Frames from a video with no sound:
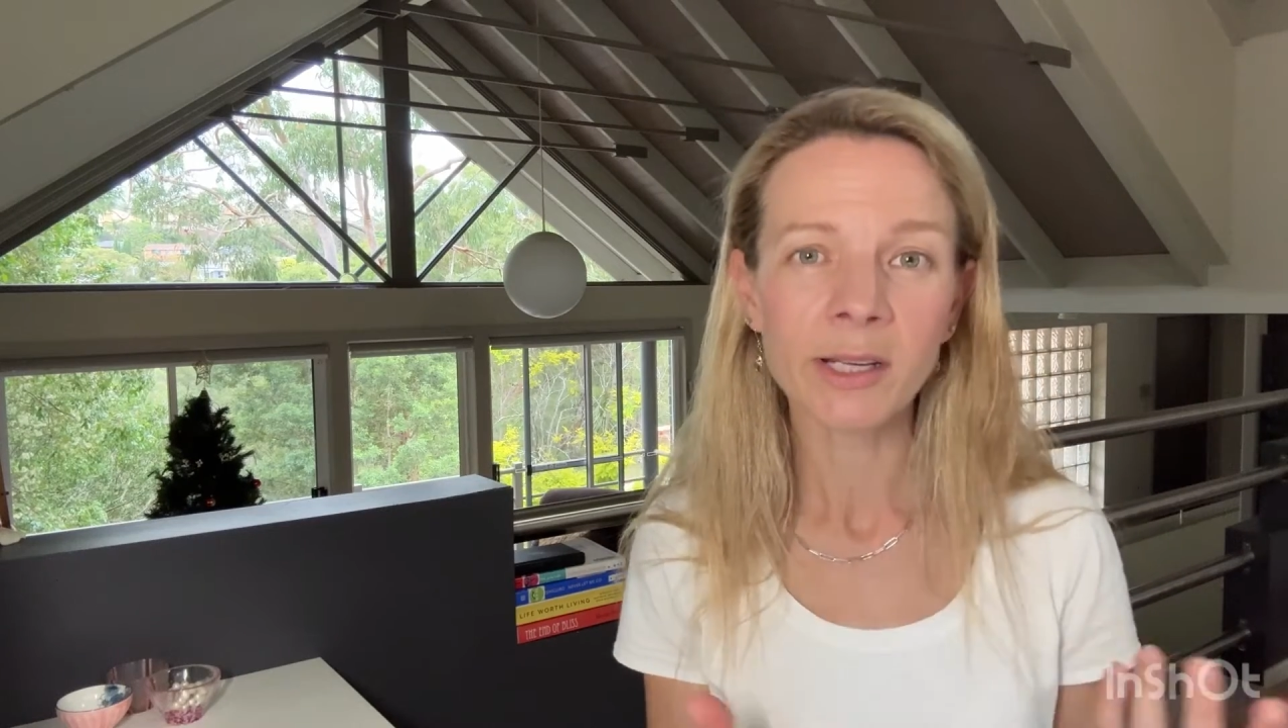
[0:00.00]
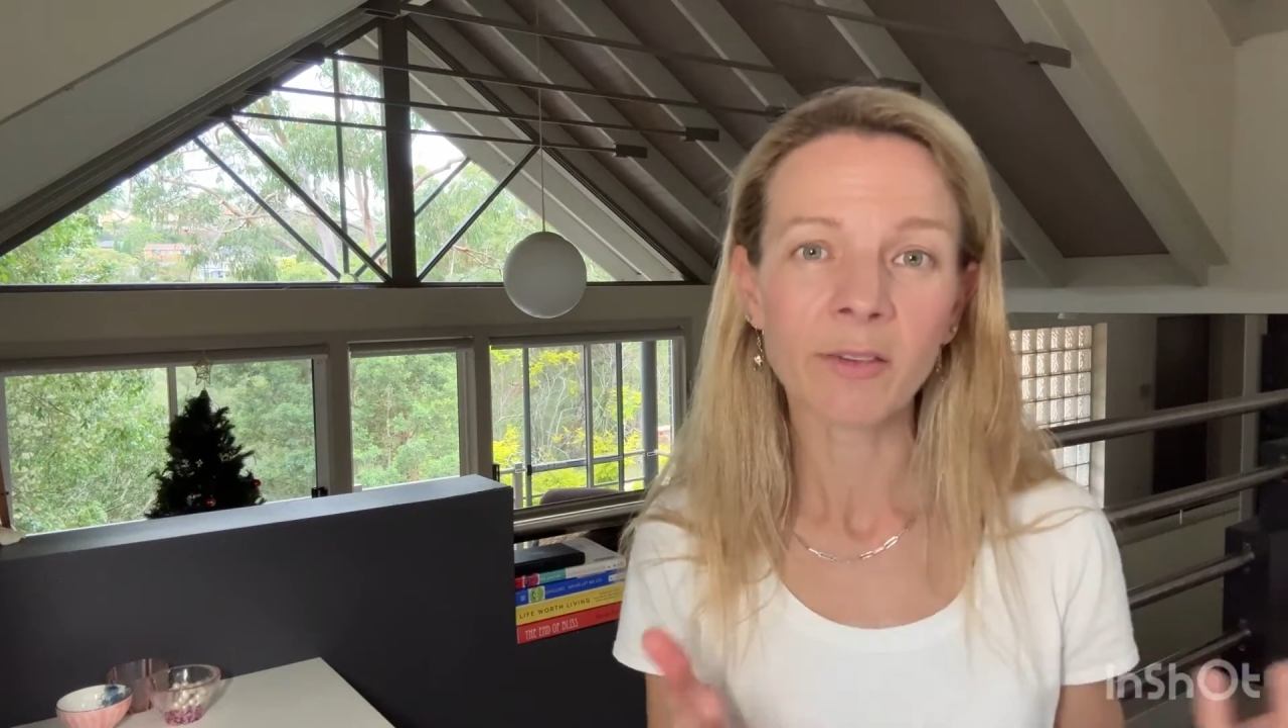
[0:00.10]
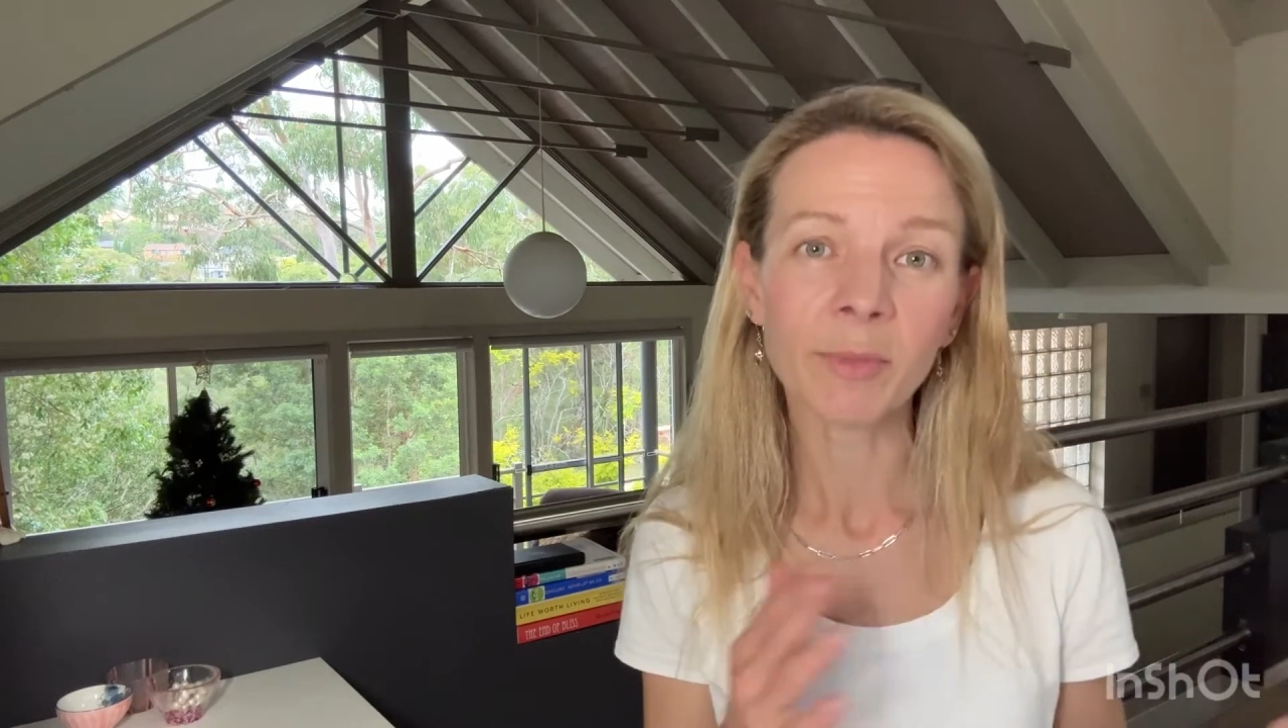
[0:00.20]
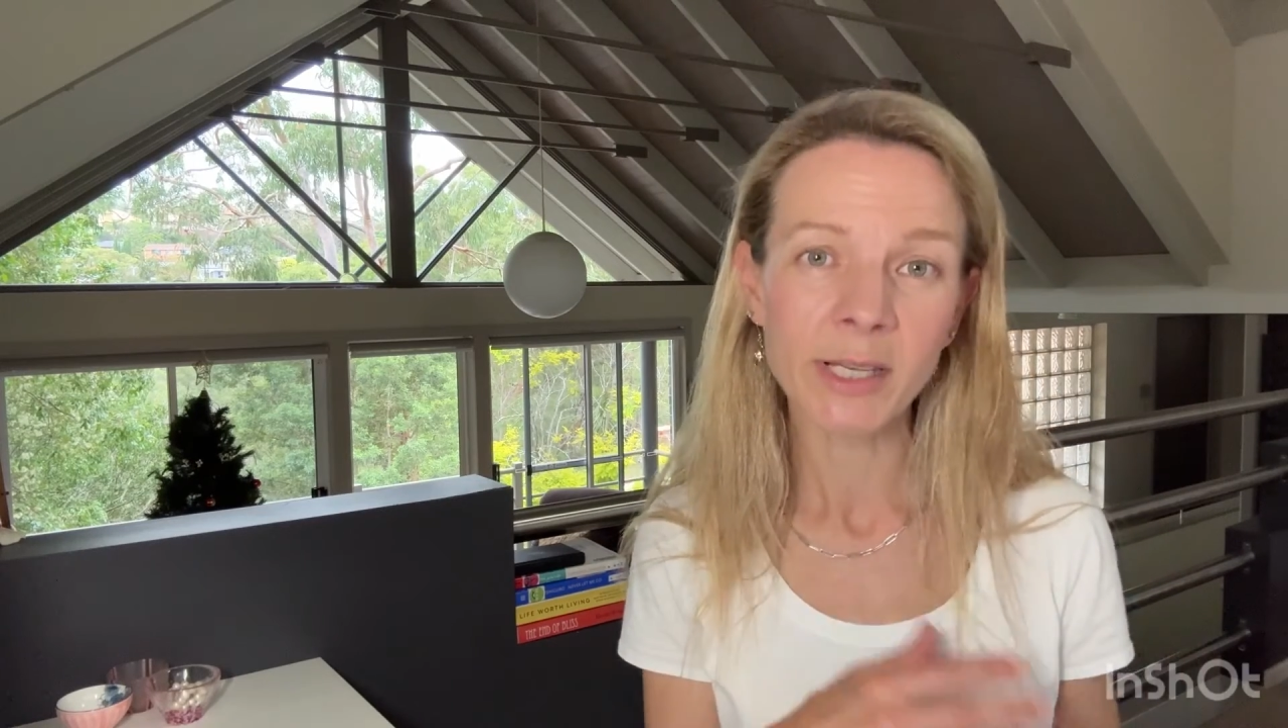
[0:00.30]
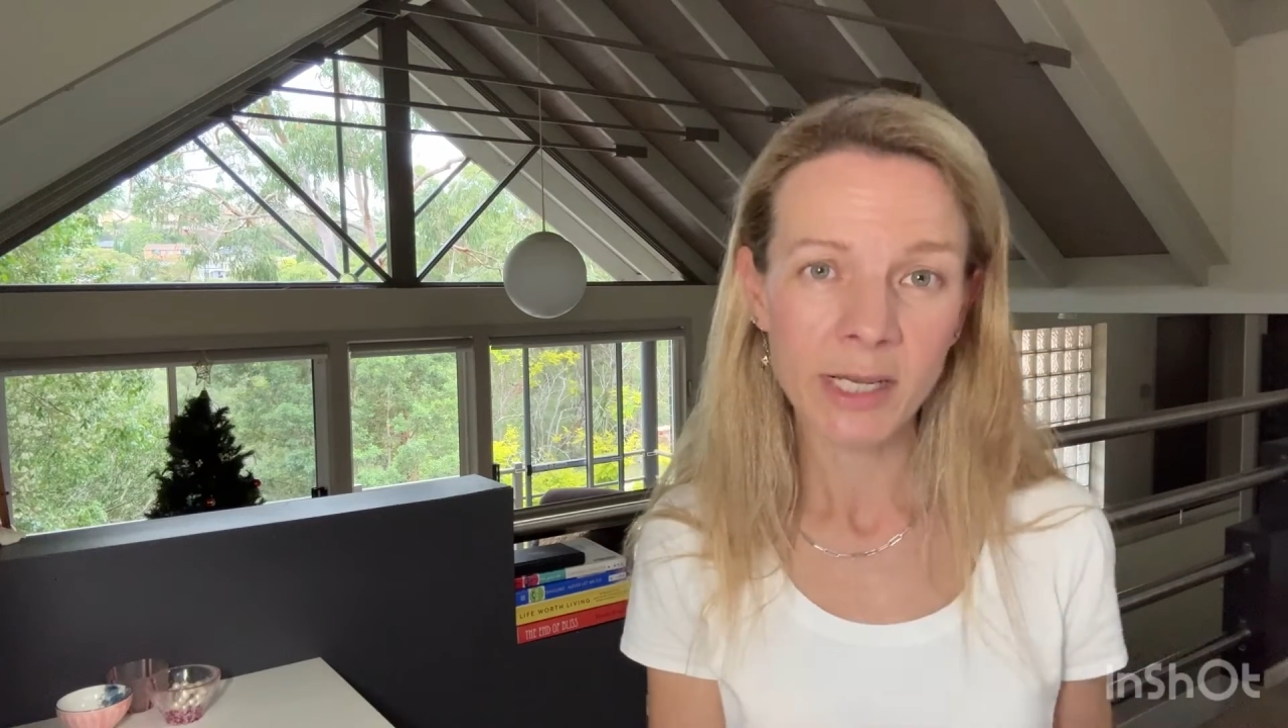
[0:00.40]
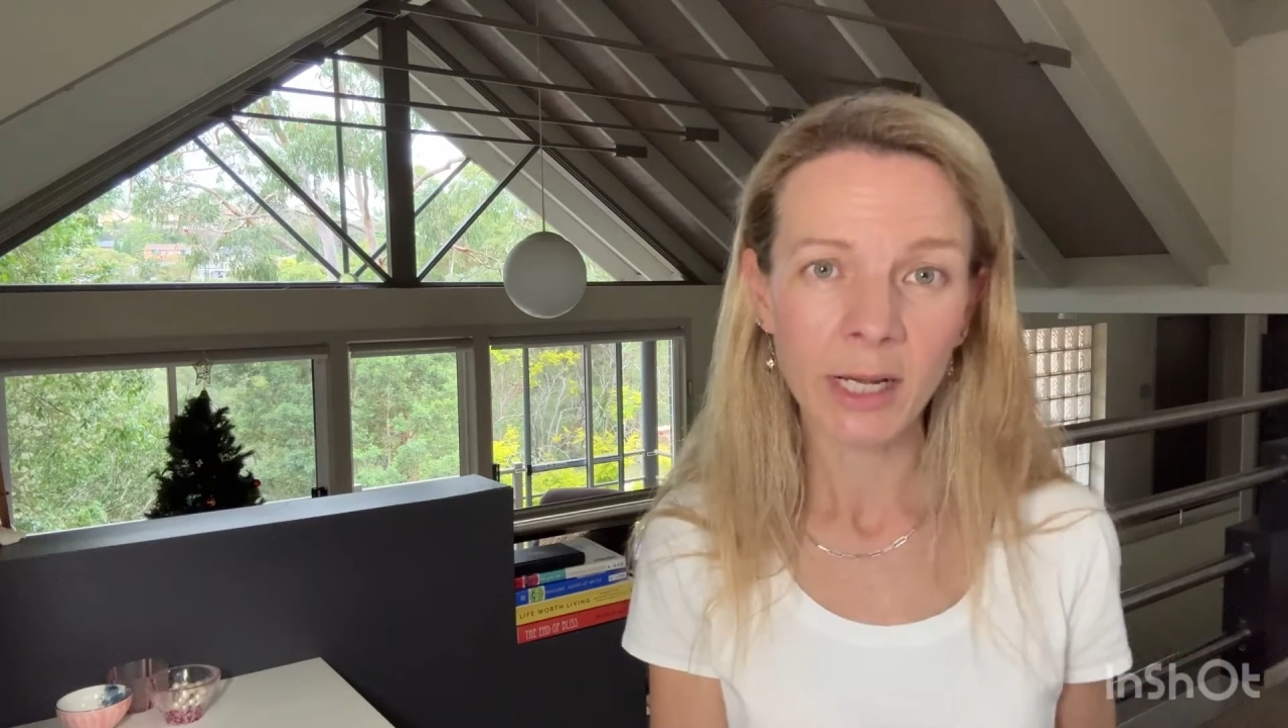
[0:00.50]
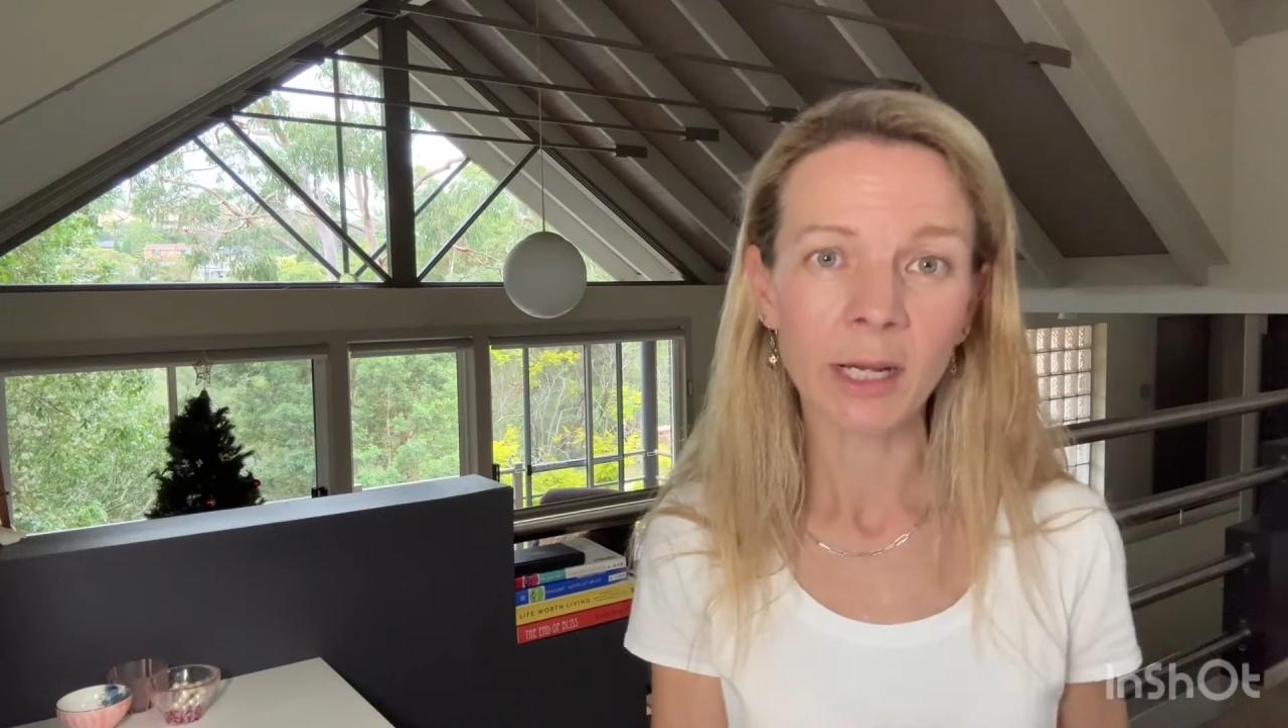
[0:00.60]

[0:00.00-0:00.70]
have my tea